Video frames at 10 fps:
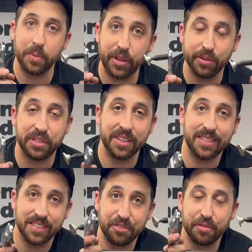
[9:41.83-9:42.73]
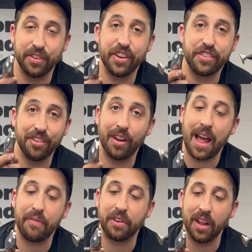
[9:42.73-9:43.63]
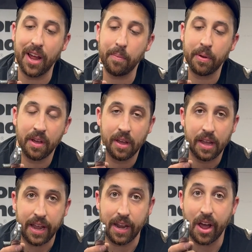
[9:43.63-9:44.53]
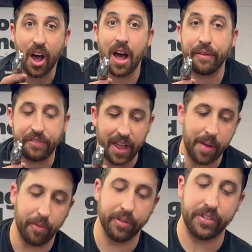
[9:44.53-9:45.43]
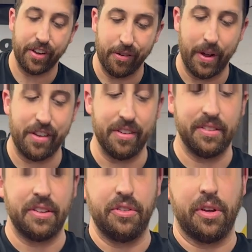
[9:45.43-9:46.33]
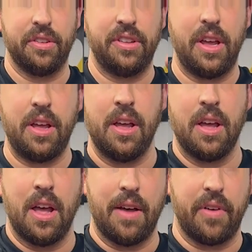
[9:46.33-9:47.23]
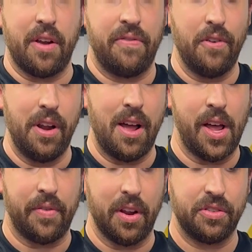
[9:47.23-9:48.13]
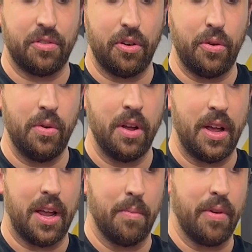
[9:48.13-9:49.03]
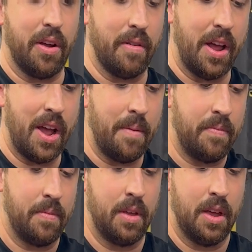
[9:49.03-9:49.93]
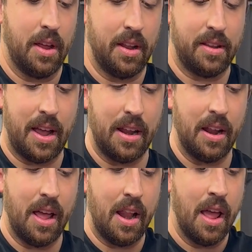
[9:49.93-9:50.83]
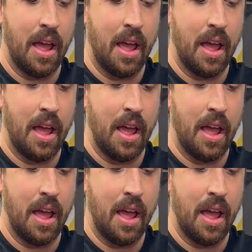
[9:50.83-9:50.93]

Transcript: use this as a traditional F-clamp in off-table situations. As you can see, I've got a foot, I've got a screw, I can bring it right up and tighten it in,